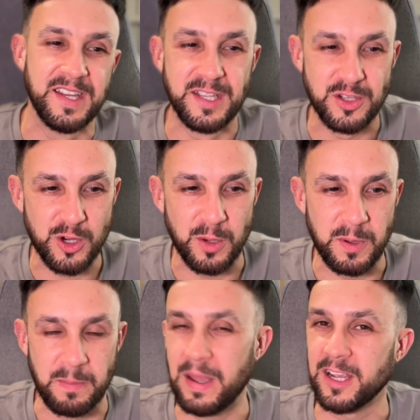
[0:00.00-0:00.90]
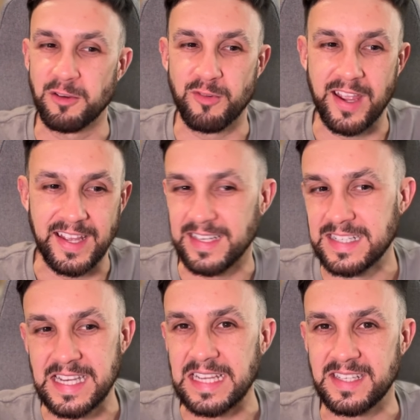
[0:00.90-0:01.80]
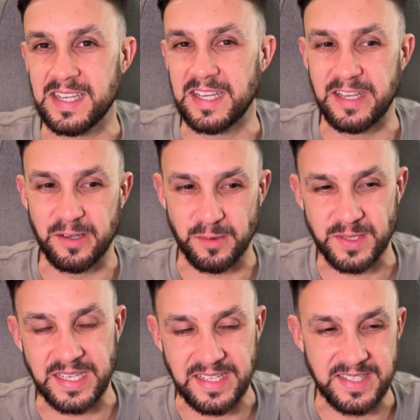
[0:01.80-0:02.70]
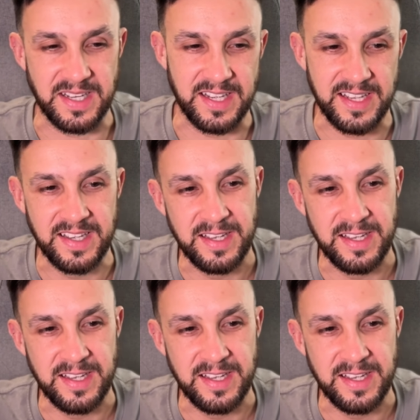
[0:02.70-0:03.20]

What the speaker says: Chopper manga rare in D tier or C tier.